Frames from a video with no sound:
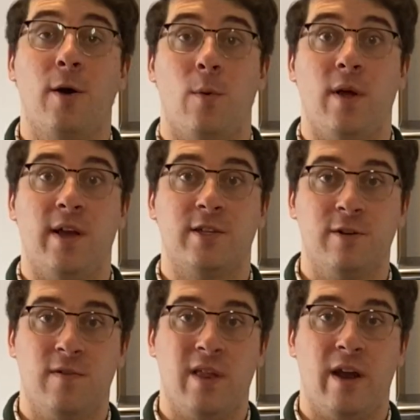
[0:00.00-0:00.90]
While that's
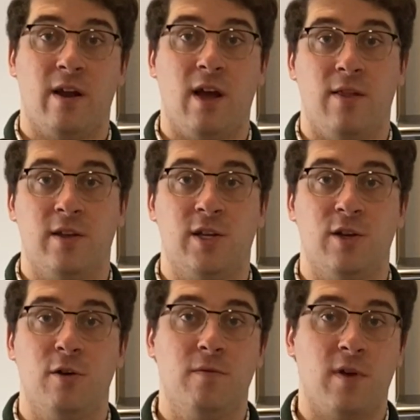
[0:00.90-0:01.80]
over there on the
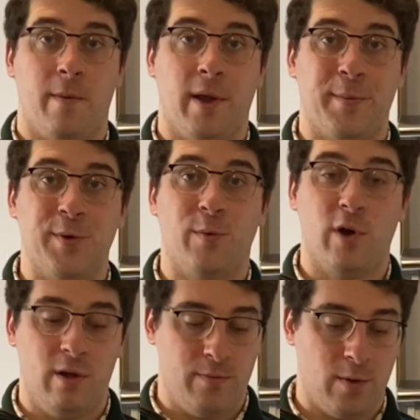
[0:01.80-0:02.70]
stove coming up to a
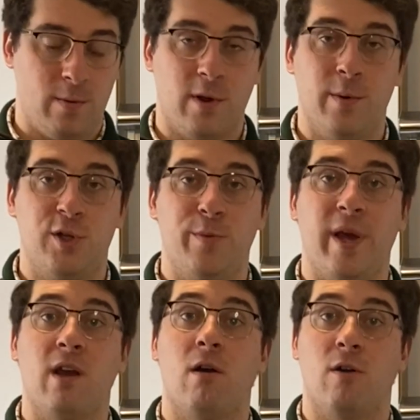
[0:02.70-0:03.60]
boil, we're going to
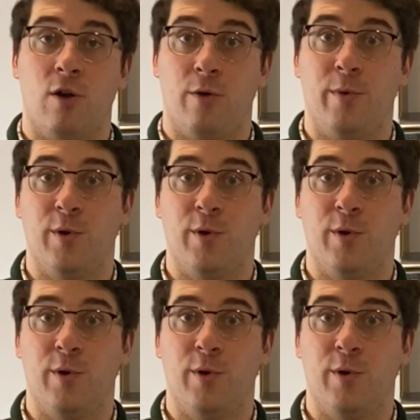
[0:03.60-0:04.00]
make our herb